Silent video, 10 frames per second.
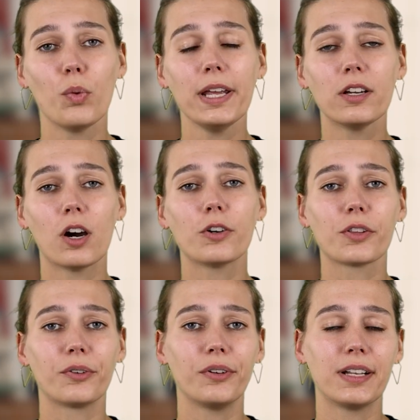We go
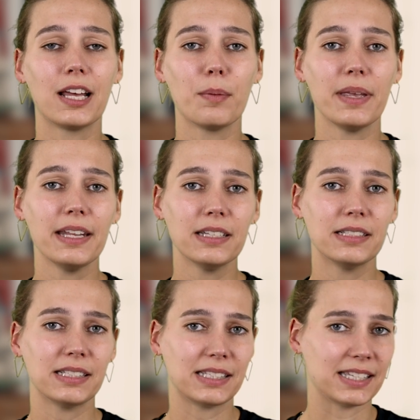through them in the
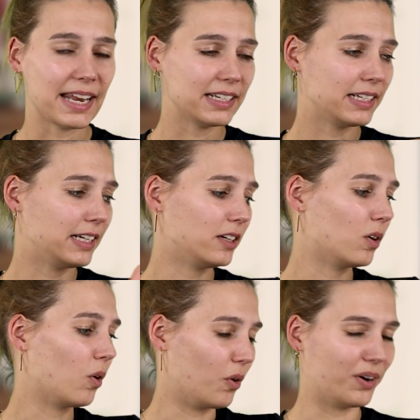descending
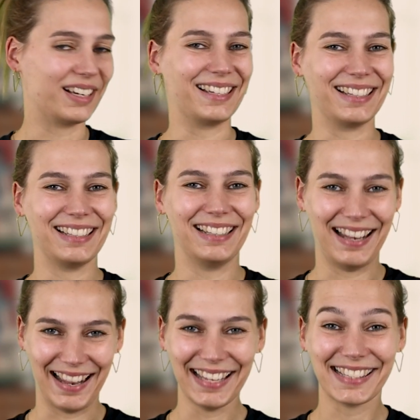order.
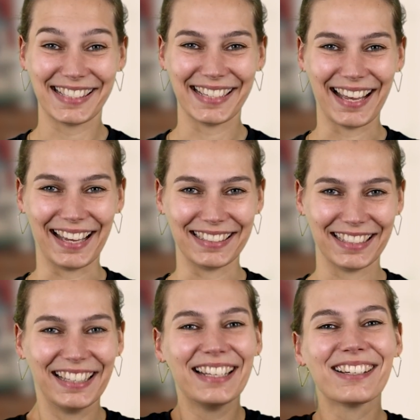Let's start.
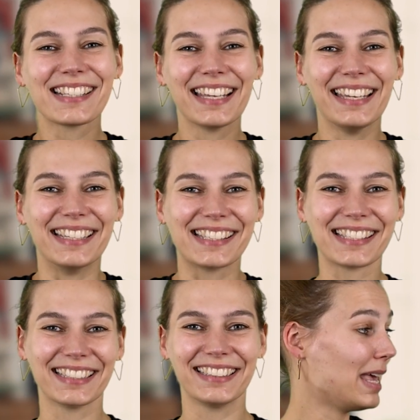Los
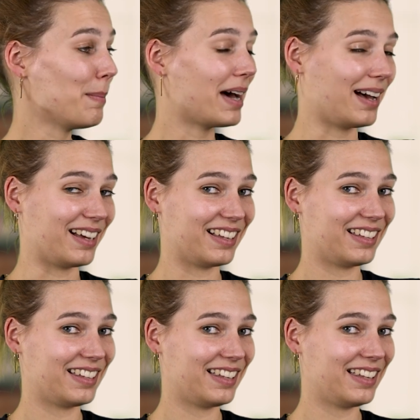geht's! Immer.
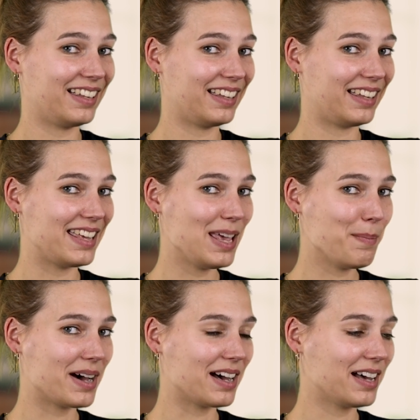
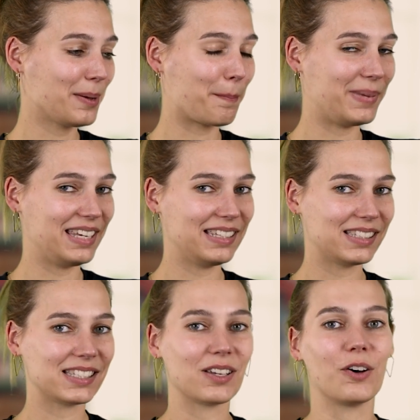Immer
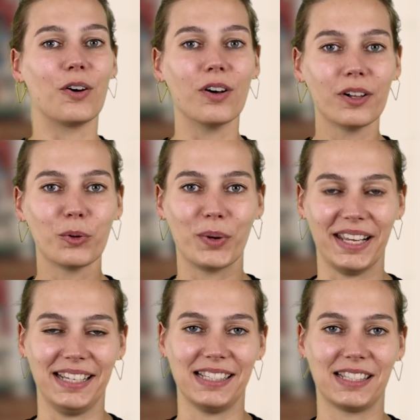means
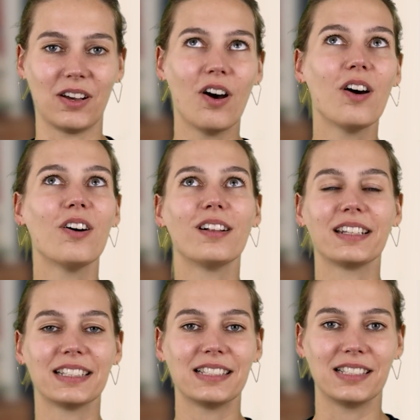always, all
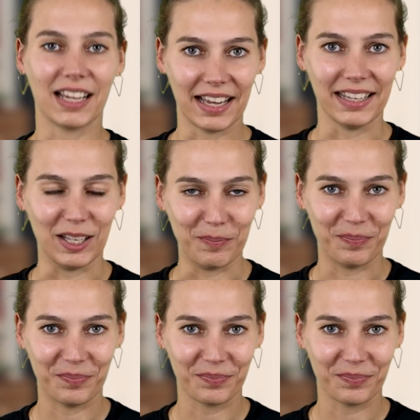the time.